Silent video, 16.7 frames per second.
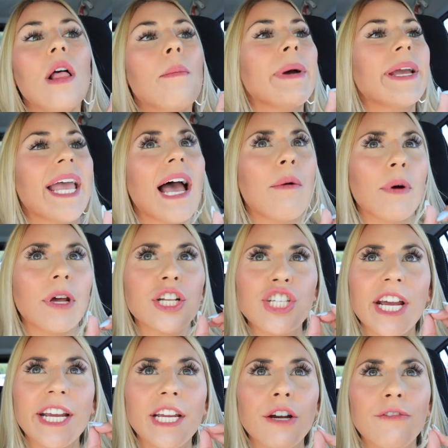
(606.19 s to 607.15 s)
But yeah, I wanna
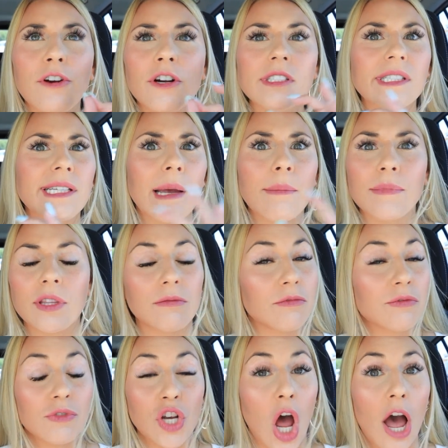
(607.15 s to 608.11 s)
check here first because I'm
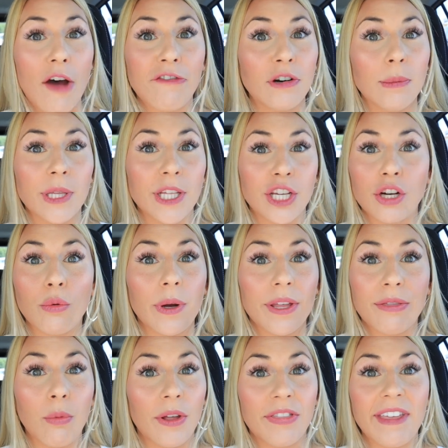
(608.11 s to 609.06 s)
not familiar
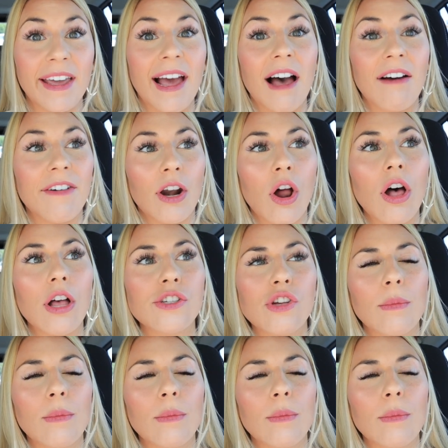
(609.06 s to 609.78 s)
with what they have at all.